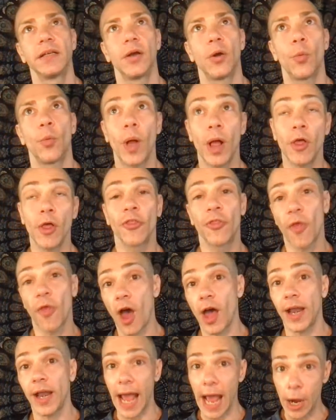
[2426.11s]
well
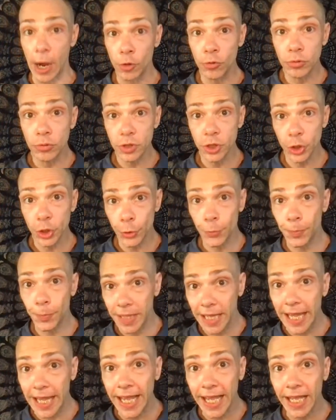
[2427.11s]
thought out new
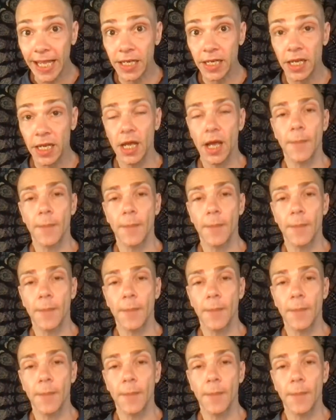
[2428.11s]
plan,